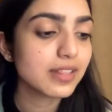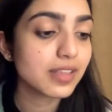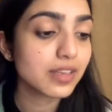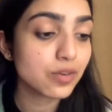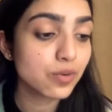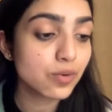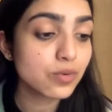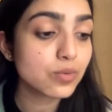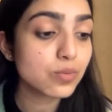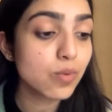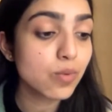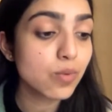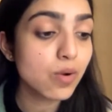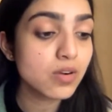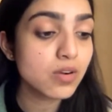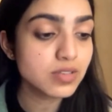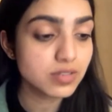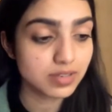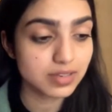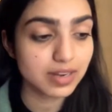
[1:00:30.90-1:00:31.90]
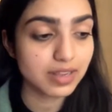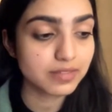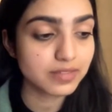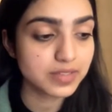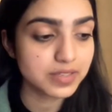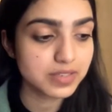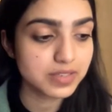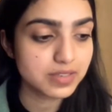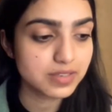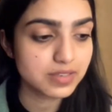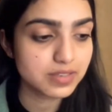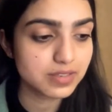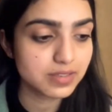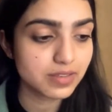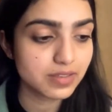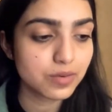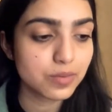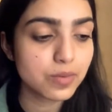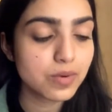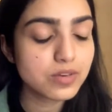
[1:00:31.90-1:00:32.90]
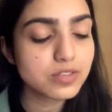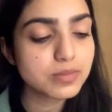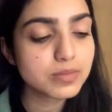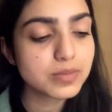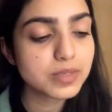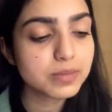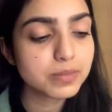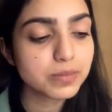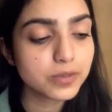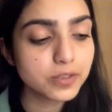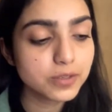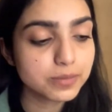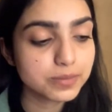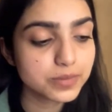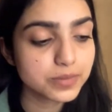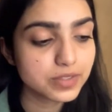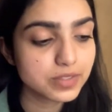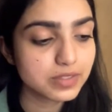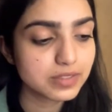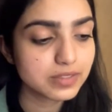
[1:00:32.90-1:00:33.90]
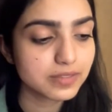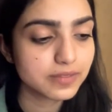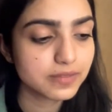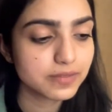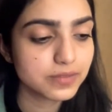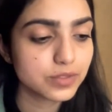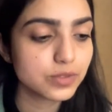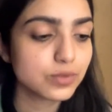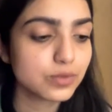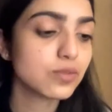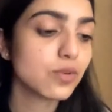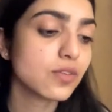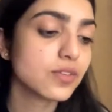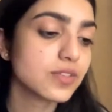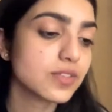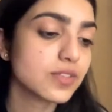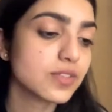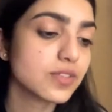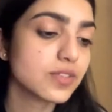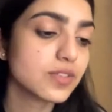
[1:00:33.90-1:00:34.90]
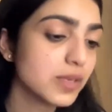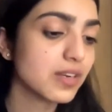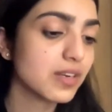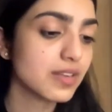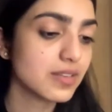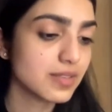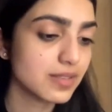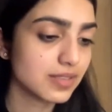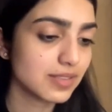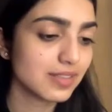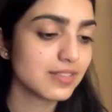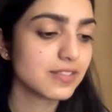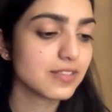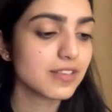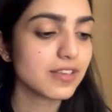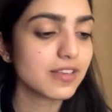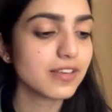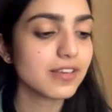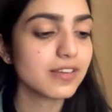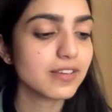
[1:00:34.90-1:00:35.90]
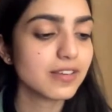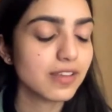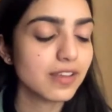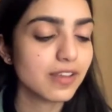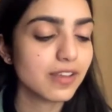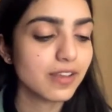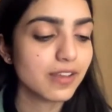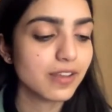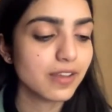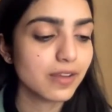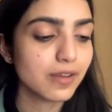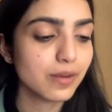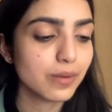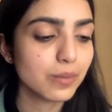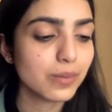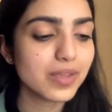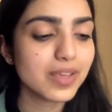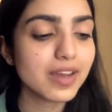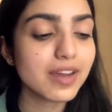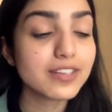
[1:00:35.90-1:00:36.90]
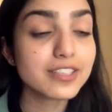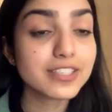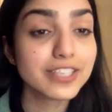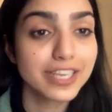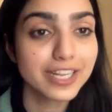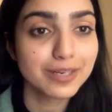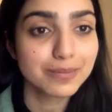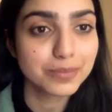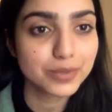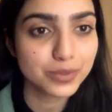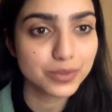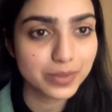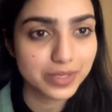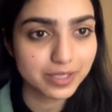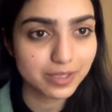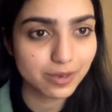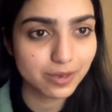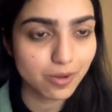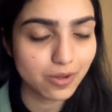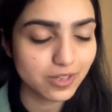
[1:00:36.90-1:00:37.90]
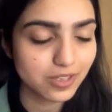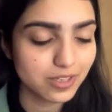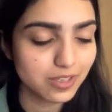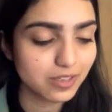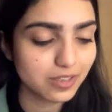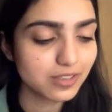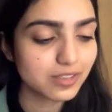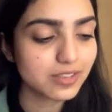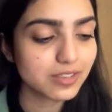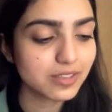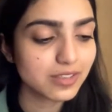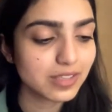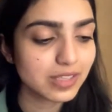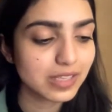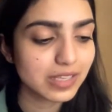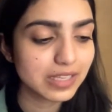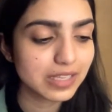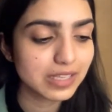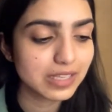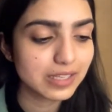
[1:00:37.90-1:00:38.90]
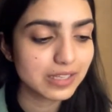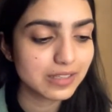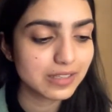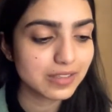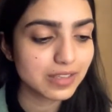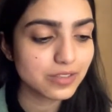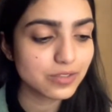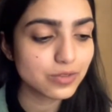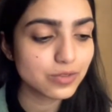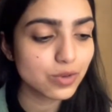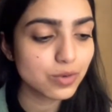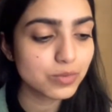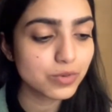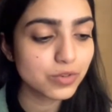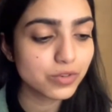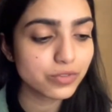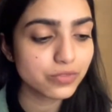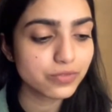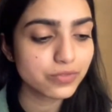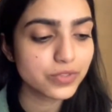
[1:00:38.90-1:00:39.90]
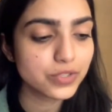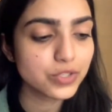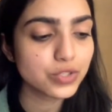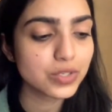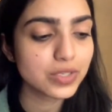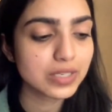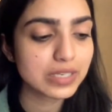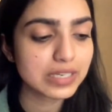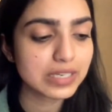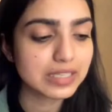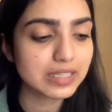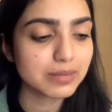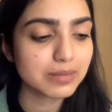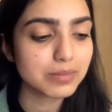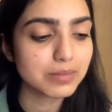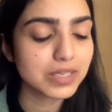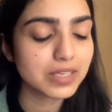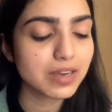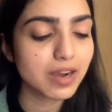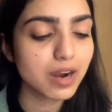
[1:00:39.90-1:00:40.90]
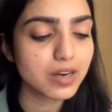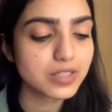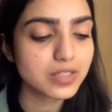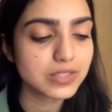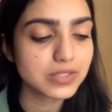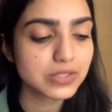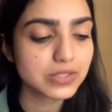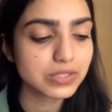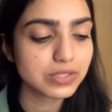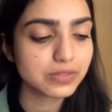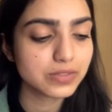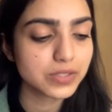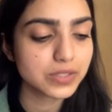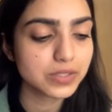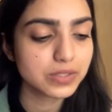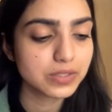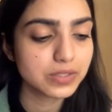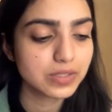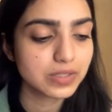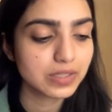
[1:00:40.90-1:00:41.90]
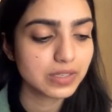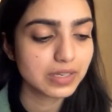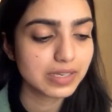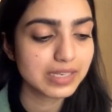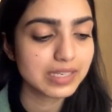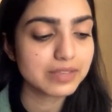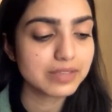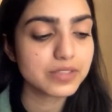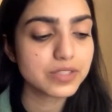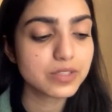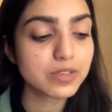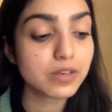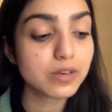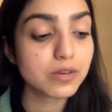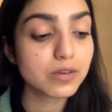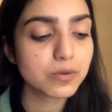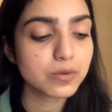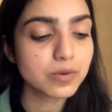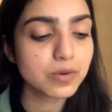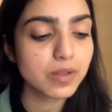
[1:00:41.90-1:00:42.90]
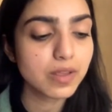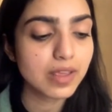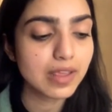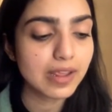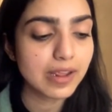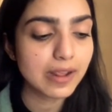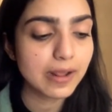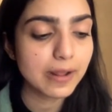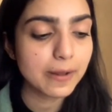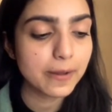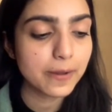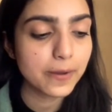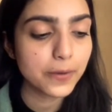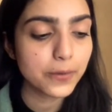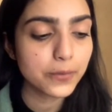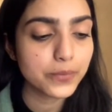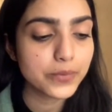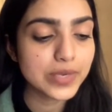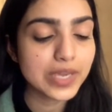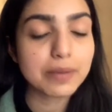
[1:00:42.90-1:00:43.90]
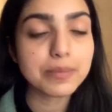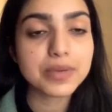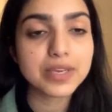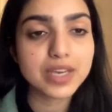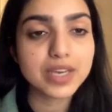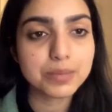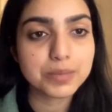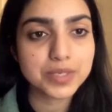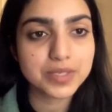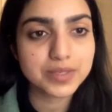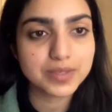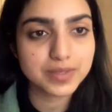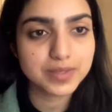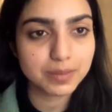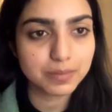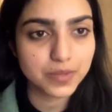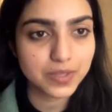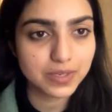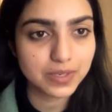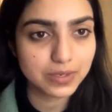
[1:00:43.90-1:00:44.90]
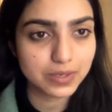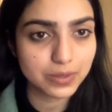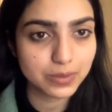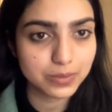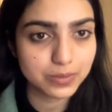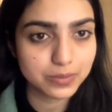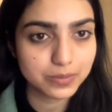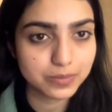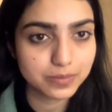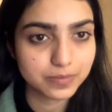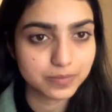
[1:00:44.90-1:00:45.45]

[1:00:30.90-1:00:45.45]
They don't want to love us. They don't want to be poems. Do not summon us, they say. We can't help you any longer. There's no more fishing in the big-hearted river. Leave us alone. We are becoming something new.